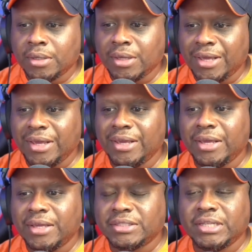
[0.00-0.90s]

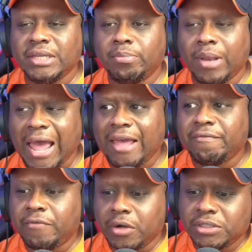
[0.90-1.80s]
He is the black
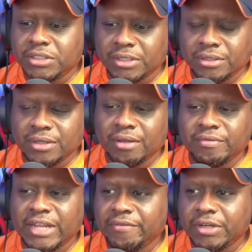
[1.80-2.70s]
version of
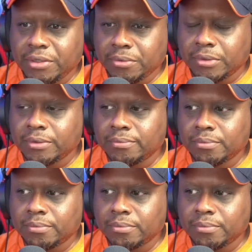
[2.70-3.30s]
David Duke.